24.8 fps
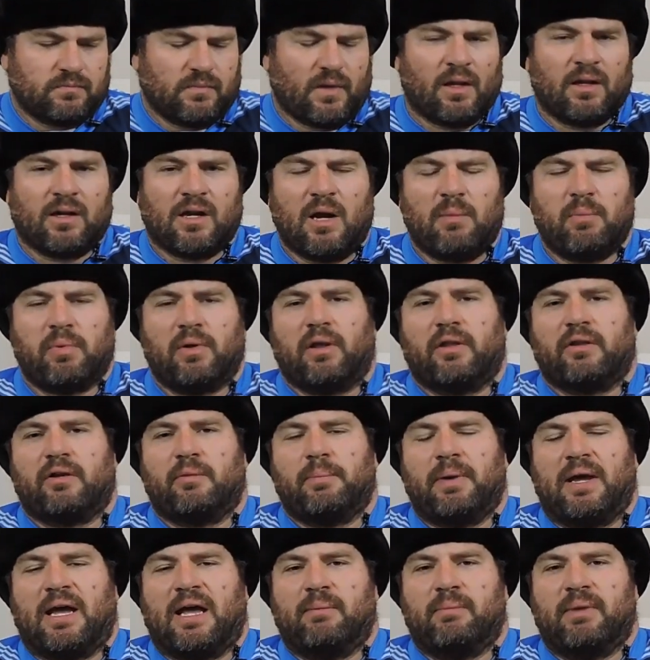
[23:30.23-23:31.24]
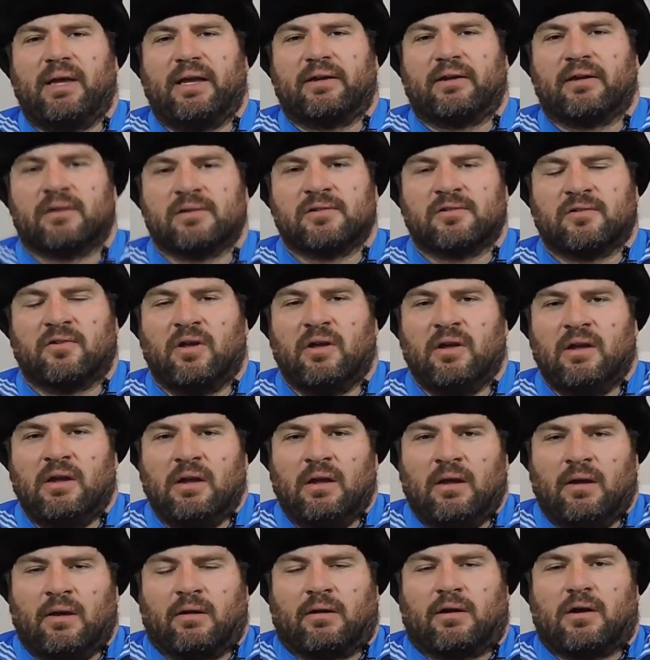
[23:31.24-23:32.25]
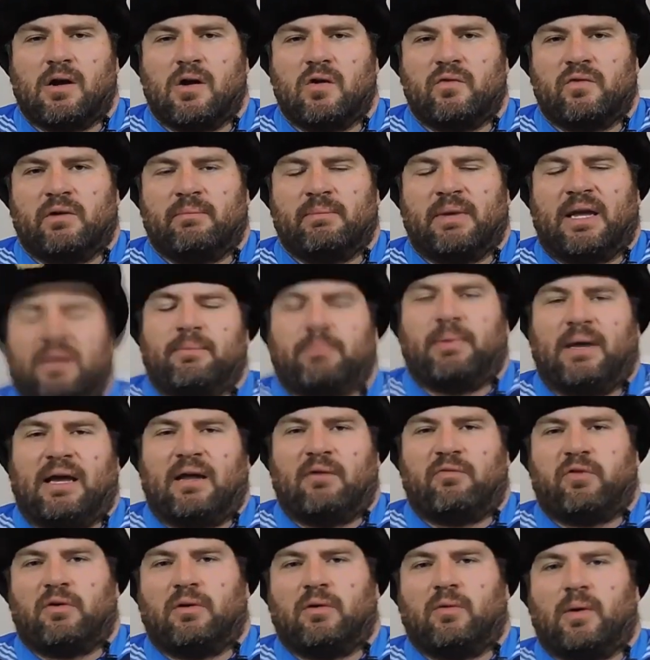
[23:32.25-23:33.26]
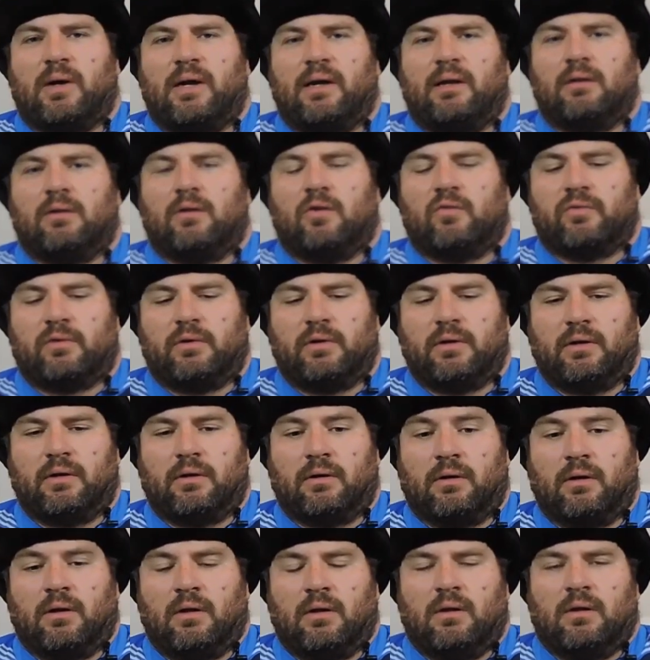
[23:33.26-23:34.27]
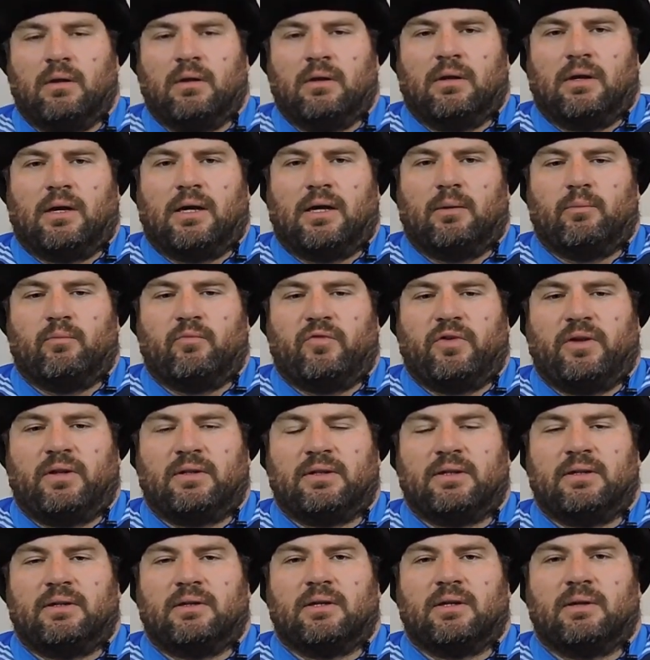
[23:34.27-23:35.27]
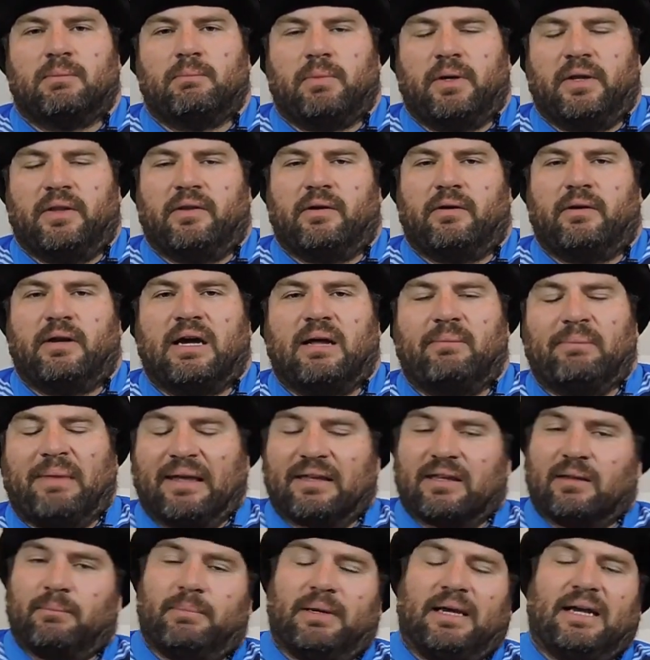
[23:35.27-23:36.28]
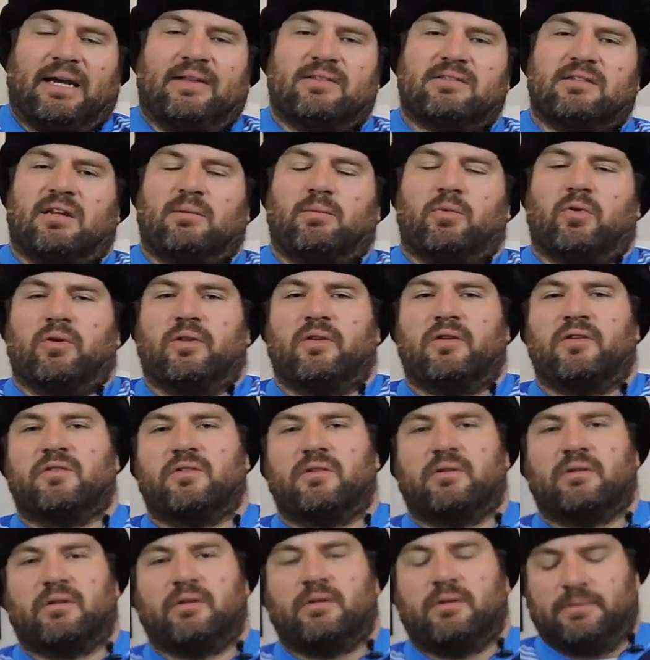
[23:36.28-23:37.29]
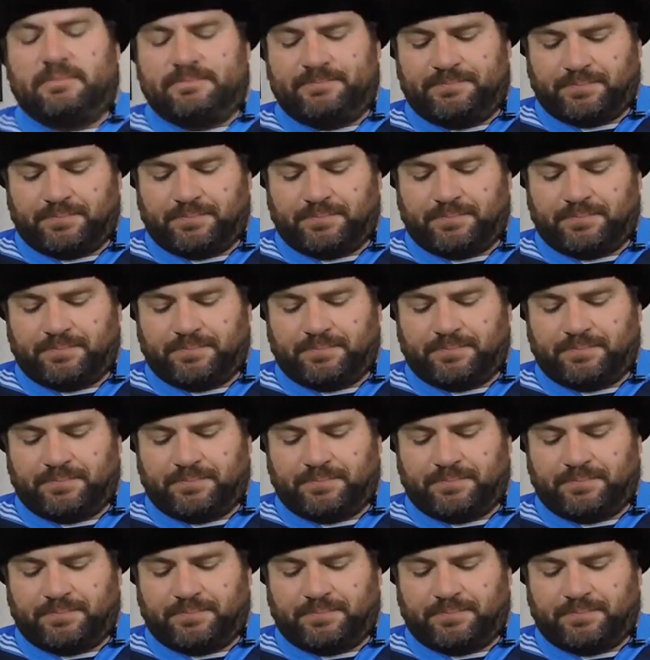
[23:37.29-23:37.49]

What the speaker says: couple other pad makers. Kova made a pad for a while over in Finland, but they're not making pads anymore this year.